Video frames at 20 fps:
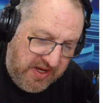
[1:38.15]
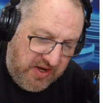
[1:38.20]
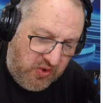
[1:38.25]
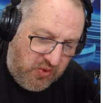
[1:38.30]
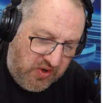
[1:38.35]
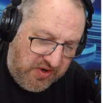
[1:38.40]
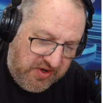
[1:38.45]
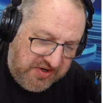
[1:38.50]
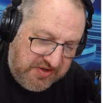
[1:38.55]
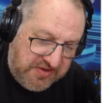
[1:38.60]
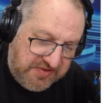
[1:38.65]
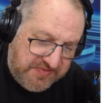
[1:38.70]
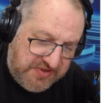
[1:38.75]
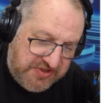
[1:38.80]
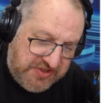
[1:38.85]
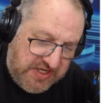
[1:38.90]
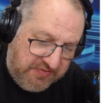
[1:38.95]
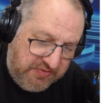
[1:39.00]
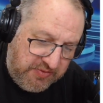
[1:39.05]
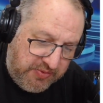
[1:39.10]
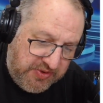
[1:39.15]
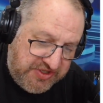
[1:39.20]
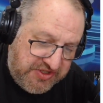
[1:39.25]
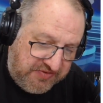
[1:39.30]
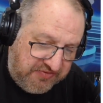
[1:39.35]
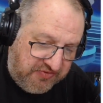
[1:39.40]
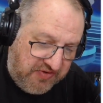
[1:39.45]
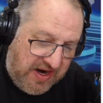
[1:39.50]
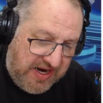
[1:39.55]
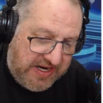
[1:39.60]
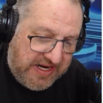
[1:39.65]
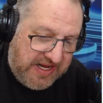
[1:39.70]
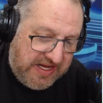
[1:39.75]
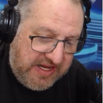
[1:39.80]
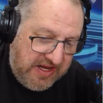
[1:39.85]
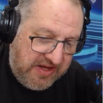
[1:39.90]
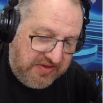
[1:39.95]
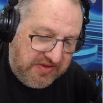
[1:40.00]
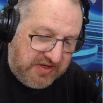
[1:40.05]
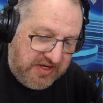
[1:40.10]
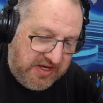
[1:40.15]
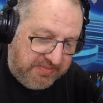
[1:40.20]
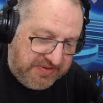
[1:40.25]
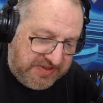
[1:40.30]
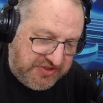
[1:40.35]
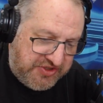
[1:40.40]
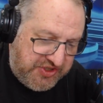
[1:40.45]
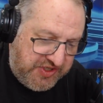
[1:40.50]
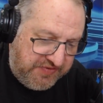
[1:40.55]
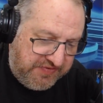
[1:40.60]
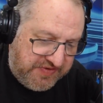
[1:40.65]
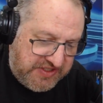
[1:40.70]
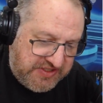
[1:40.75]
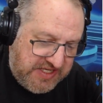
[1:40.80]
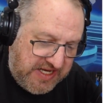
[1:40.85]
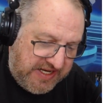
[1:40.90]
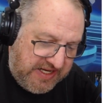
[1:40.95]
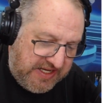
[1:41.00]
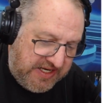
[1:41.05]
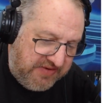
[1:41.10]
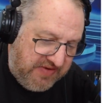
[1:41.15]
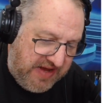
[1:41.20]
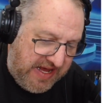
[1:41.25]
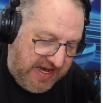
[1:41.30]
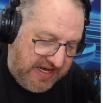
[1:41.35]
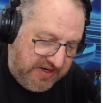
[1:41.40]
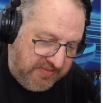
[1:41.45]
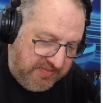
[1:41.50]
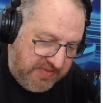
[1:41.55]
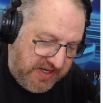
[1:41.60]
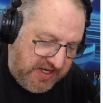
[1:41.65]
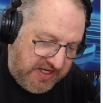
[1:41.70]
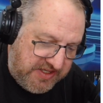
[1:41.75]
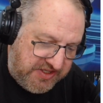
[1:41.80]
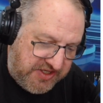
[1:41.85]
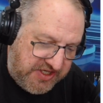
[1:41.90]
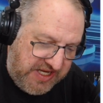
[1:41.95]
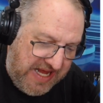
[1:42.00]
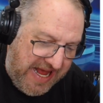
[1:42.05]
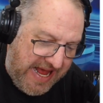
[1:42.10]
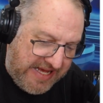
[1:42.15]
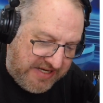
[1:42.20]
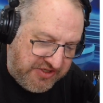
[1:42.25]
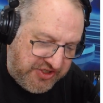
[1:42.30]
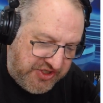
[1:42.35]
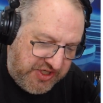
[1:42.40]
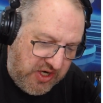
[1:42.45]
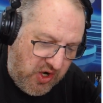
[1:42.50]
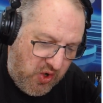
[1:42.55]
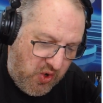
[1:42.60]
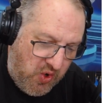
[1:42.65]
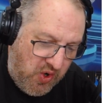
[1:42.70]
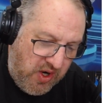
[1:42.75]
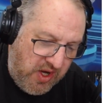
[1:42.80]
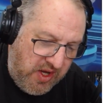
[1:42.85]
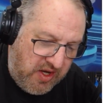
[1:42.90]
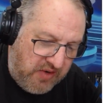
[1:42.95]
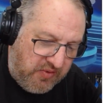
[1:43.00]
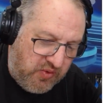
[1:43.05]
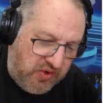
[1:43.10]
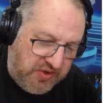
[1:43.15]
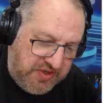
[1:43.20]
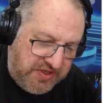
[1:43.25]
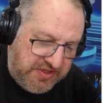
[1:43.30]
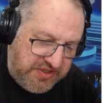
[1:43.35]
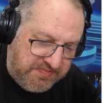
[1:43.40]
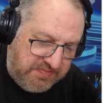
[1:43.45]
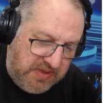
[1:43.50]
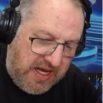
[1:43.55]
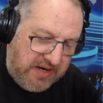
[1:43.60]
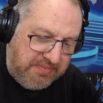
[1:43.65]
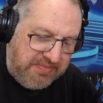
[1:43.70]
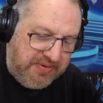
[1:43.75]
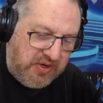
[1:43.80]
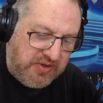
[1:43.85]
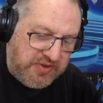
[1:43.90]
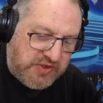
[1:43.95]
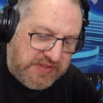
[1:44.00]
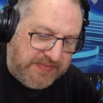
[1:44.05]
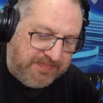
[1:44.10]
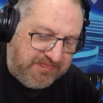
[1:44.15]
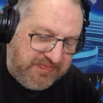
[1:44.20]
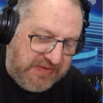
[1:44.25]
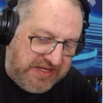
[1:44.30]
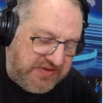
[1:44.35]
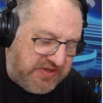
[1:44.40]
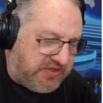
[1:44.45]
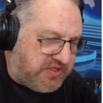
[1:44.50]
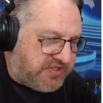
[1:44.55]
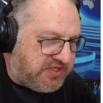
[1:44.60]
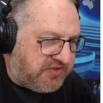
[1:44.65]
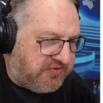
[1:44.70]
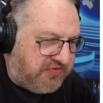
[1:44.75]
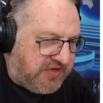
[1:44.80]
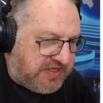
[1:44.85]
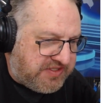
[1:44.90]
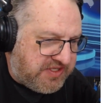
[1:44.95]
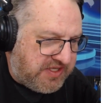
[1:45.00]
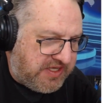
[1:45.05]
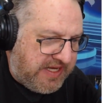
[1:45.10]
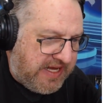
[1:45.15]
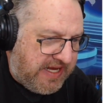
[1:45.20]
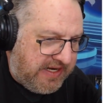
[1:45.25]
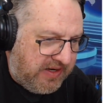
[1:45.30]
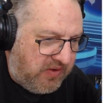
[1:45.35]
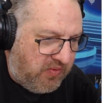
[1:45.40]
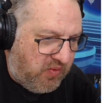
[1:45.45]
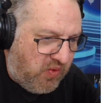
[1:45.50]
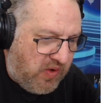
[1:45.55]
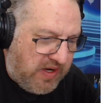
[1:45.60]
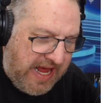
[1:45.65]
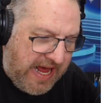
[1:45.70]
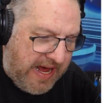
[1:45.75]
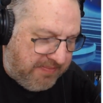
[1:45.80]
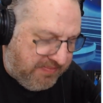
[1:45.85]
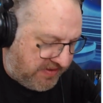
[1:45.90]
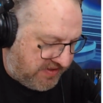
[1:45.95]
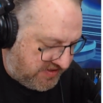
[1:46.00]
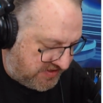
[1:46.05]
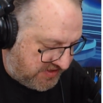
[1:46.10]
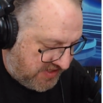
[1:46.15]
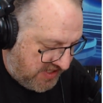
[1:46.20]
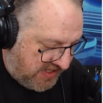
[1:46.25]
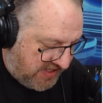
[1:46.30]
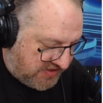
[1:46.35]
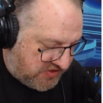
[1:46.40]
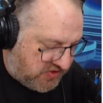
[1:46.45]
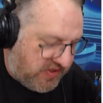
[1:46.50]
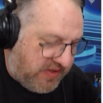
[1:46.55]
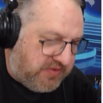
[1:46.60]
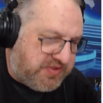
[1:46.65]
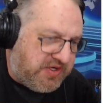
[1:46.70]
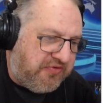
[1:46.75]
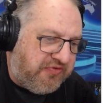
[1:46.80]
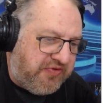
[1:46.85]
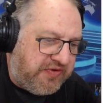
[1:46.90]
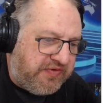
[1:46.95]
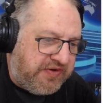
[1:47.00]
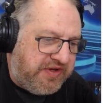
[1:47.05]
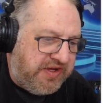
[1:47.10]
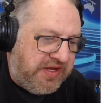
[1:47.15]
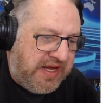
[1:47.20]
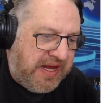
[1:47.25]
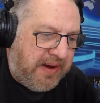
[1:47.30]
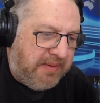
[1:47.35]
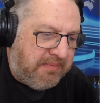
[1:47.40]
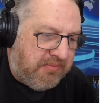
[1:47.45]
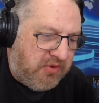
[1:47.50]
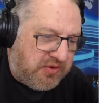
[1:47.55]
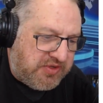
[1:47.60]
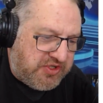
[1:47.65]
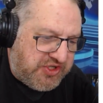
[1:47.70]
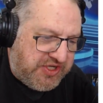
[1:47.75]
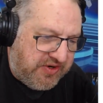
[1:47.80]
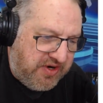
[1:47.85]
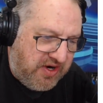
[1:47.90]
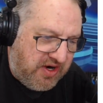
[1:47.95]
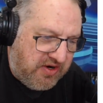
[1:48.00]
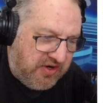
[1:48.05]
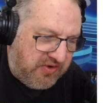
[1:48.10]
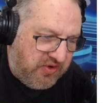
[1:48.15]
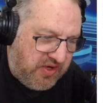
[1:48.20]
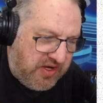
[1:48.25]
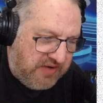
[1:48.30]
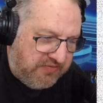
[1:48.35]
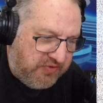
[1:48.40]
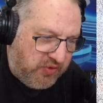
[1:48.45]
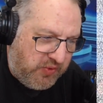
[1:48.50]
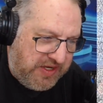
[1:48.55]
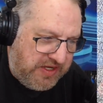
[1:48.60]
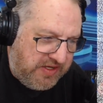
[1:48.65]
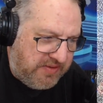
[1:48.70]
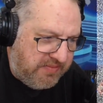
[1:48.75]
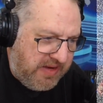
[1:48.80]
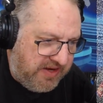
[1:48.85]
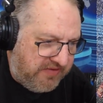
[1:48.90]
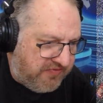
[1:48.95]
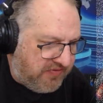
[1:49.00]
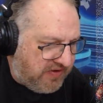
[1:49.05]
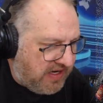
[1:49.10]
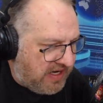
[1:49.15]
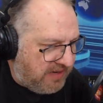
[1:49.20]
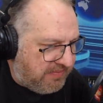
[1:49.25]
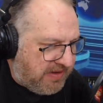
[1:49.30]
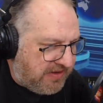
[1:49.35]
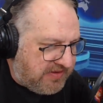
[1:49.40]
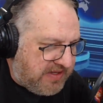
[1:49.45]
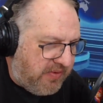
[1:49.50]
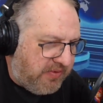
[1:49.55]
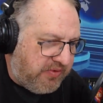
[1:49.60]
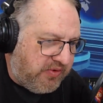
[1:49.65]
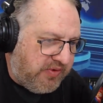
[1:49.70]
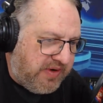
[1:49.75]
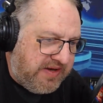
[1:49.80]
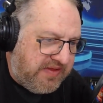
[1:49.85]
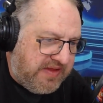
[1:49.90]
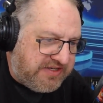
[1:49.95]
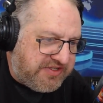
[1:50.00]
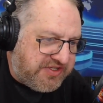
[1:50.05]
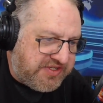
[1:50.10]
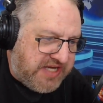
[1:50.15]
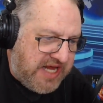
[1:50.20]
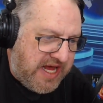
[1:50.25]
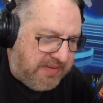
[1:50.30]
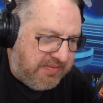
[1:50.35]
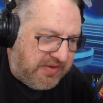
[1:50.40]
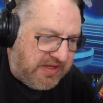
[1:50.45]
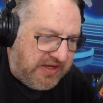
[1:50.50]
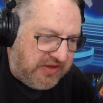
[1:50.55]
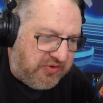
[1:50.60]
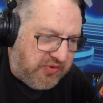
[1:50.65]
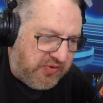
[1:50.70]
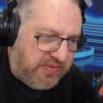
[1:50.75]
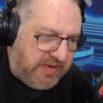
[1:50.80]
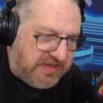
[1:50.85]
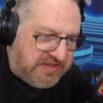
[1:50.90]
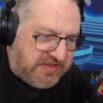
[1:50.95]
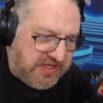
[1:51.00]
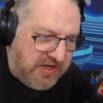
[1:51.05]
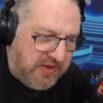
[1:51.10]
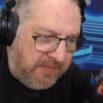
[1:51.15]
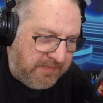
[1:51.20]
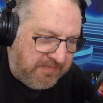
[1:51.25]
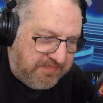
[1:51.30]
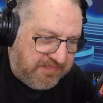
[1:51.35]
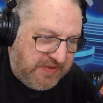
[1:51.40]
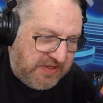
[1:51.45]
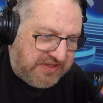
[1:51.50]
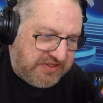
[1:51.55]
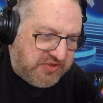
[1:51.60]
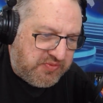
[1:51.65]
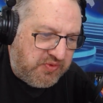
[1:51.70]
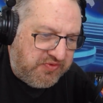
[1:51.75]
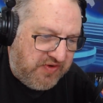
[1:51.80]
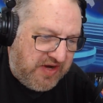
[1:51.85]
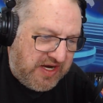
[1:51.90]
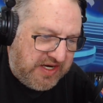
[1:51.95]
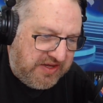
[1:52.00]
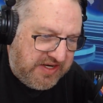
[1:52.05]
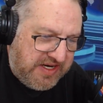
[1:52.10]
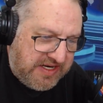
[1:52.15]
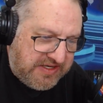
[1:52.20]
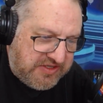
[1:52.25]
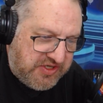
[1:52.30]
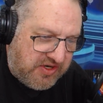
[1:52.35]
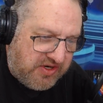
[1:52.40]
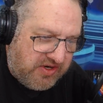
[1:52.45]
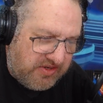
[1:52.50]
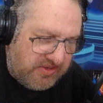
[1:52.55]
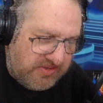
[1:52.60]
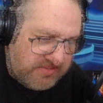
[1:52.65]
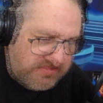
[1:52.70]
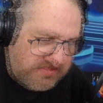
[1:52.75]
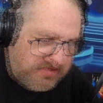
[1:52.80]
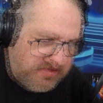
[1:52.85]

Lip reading: Quora discovered the breach on Friday. The company's chief executive, Adam D'Angelo, wrote in his blog post, and they're still investigating what happened. So that was our 50 most shared article of the week. You may have forgot about that one already, and that just happened like 3 months ago. Let's move on to the next article.